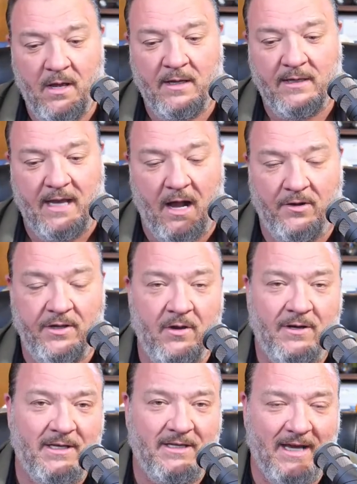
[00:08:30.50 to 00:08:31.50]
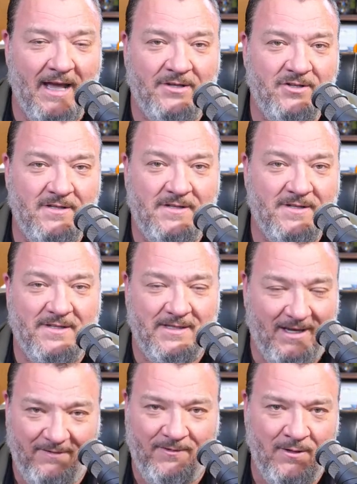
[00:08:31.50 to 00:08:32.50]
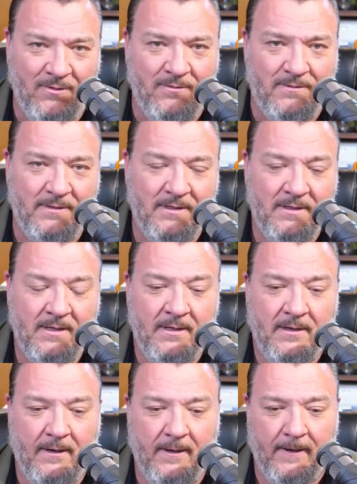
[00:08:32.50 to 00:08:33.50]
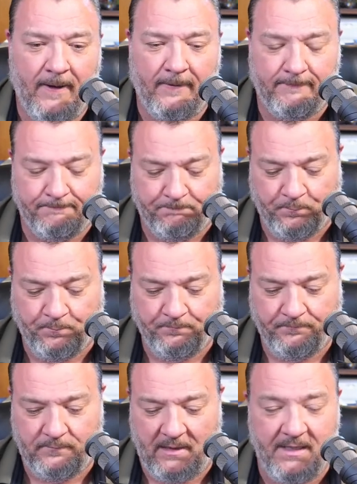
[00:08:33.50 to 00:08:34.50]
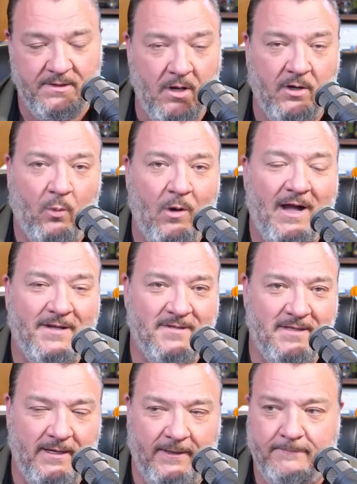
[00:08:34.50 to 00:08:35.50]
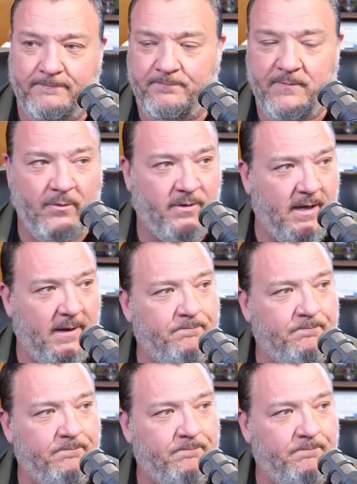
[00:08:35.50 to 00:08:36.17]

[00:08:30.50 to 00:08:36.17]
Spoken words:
counting on a gadget to save you is not a wise thing. Okay.